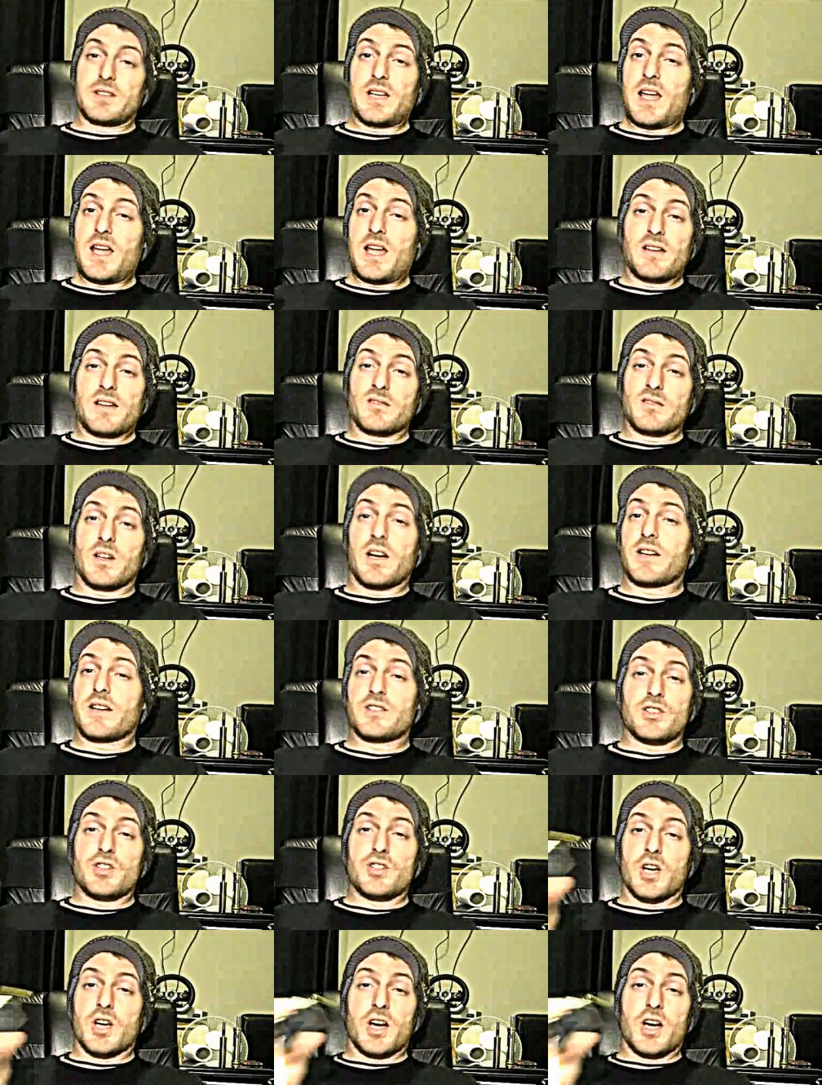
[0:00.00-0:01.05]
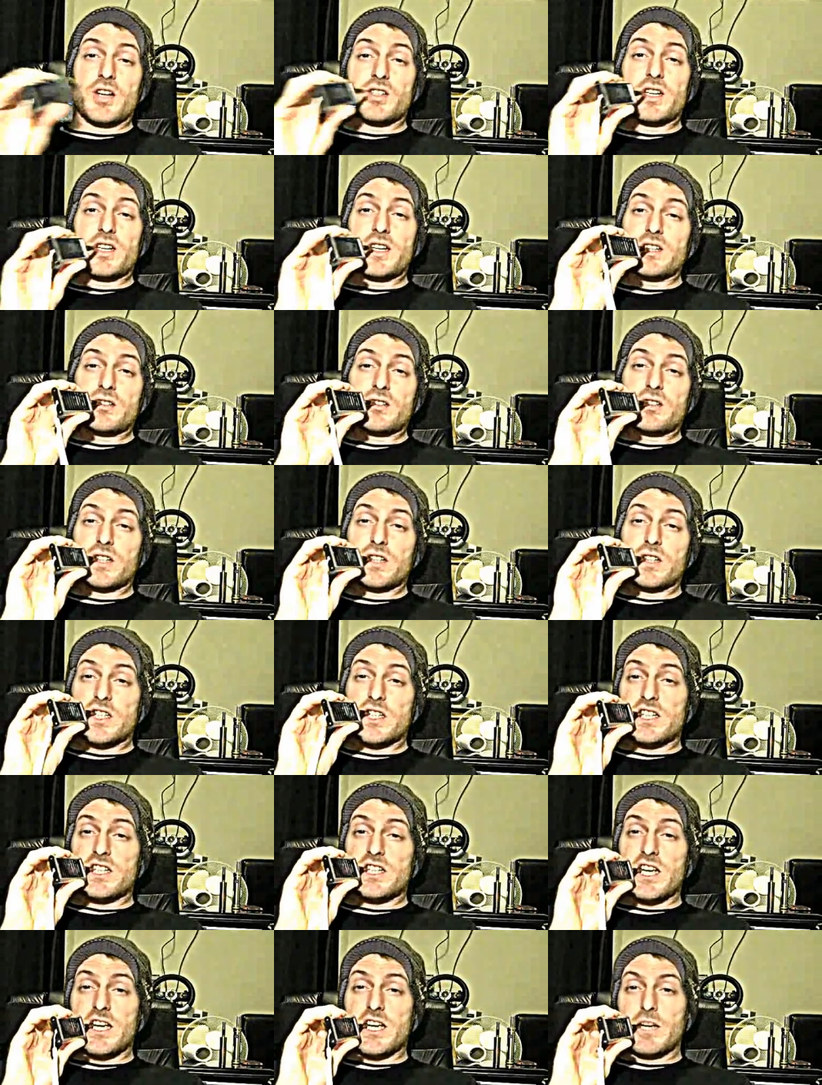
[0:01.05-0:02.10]
and yeah, I've not had to charge it. It's
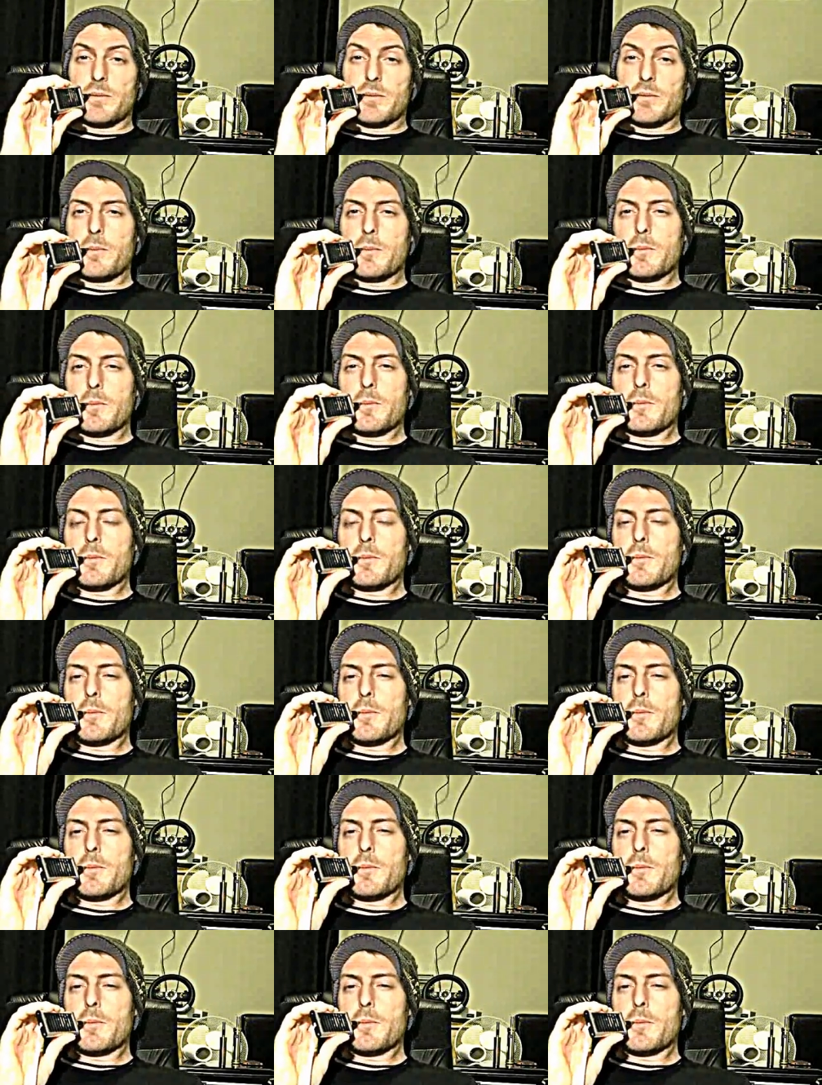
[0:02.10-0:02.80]
just uh,